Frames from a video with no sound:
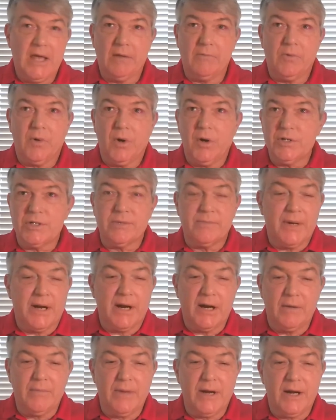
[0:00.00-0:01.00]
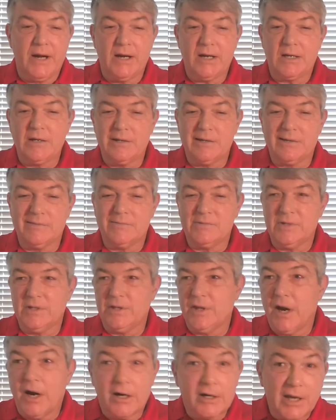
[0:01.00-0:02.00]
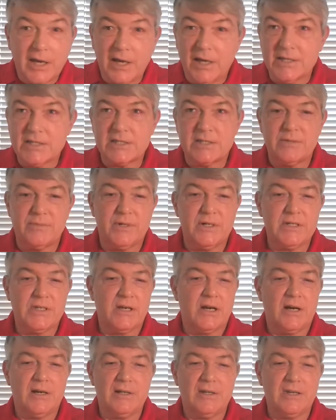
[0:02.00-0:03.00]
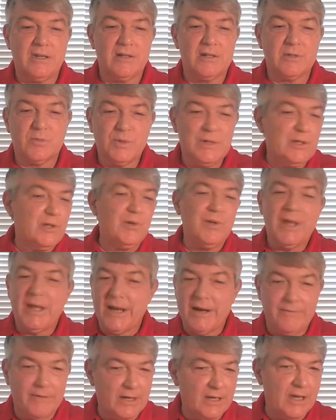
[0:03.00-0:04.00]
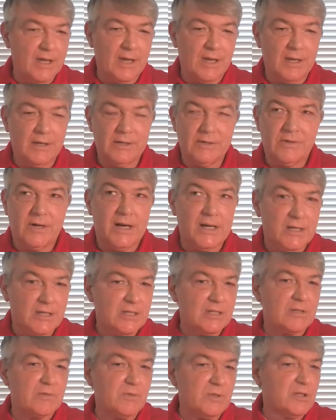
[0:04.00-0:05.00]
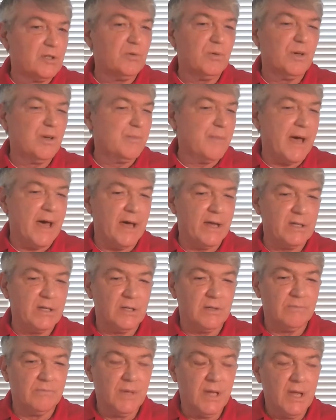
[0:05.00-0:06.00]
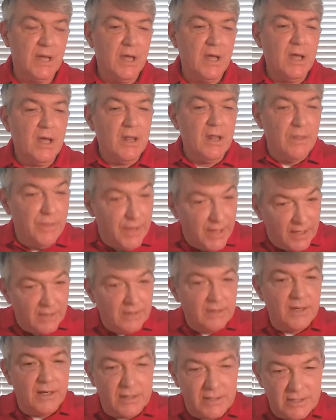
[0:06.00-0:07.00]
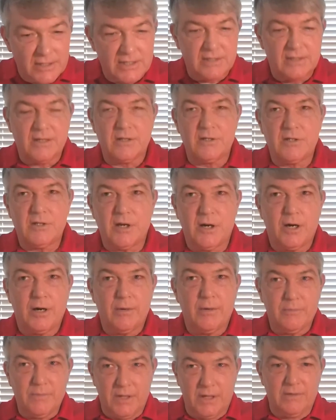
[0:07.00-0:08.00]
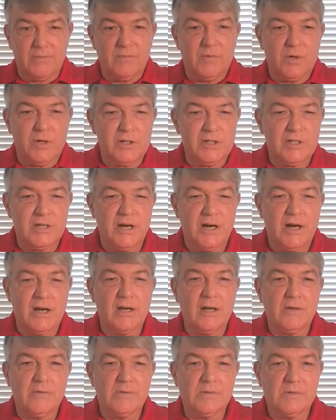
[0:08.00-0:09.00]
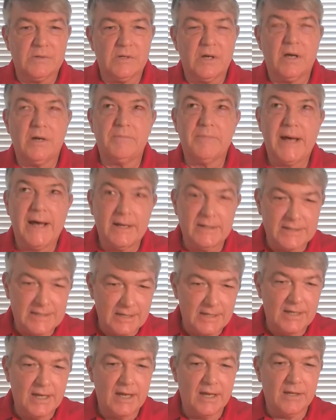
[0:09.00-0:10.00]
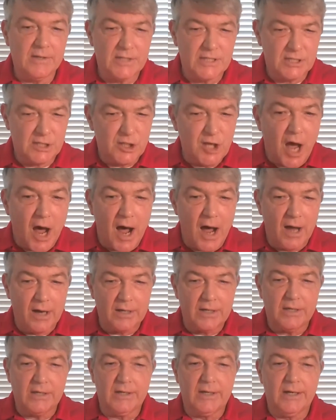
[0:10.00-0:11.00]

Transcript: at Rosenbauer America, with our customers and our dealers, we do that every day, right? Just what you would imagine. Then there's the term that we're sharing about today, stock.